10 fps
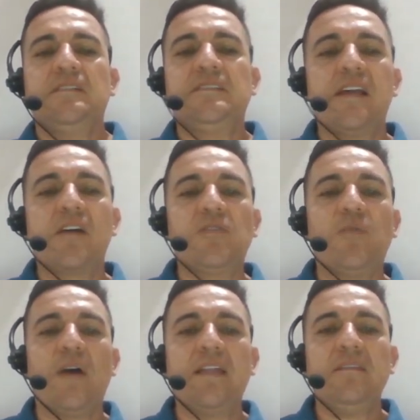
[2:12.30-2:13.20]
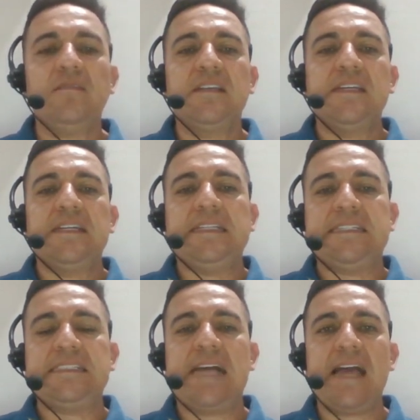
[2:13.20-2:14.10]
The second one,
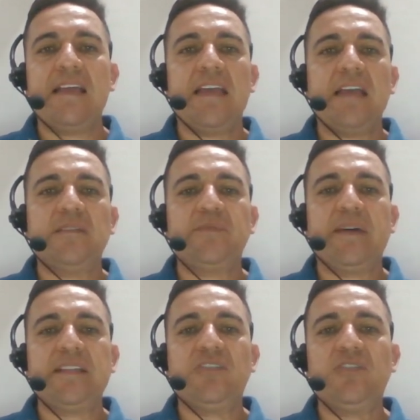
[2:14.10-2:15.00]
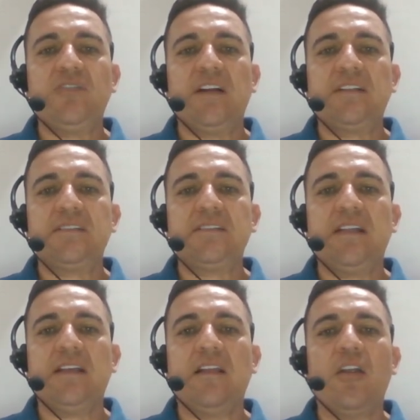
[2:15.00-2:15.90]
design games materials
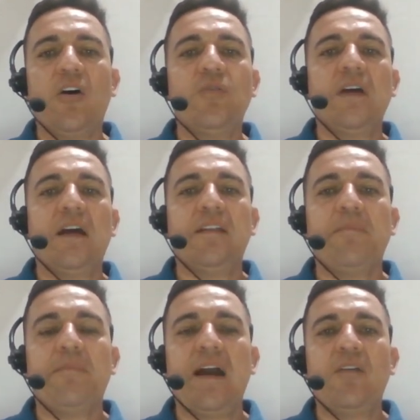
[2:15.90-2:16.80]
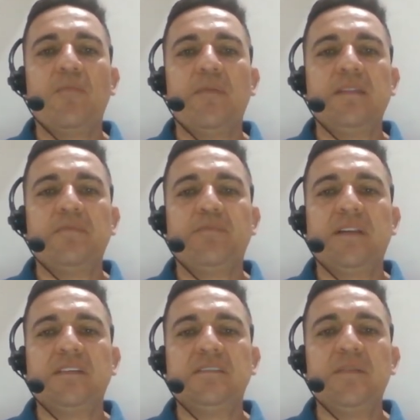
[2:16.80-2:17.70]
that allow an environment
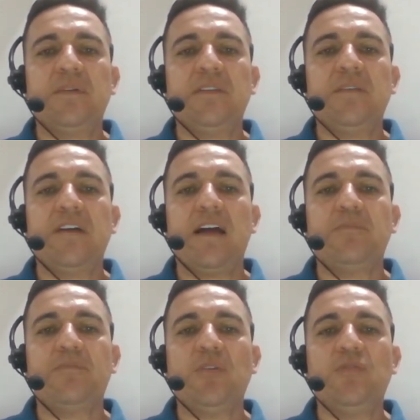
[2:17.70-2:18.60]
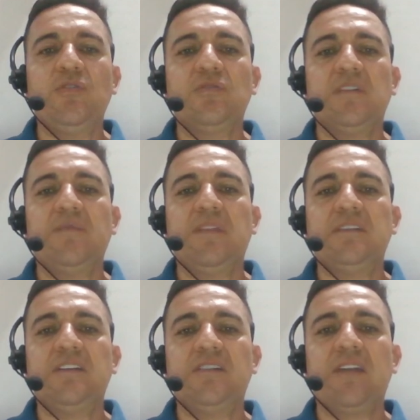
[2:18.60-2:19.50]
participative and productive
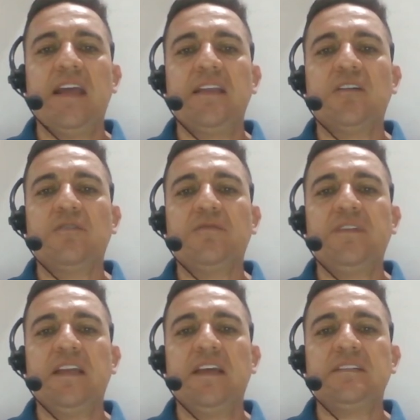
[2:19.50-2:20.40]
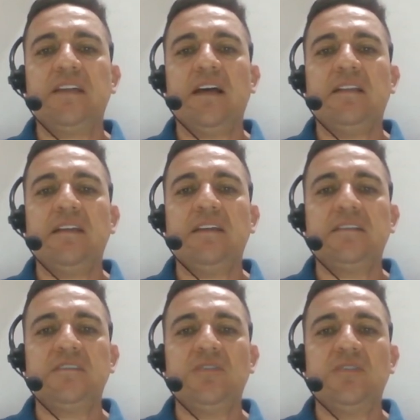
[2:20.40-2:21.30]
that generate confidence and in
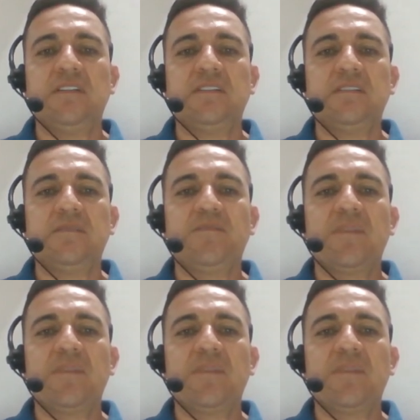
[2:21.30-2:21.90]
the students.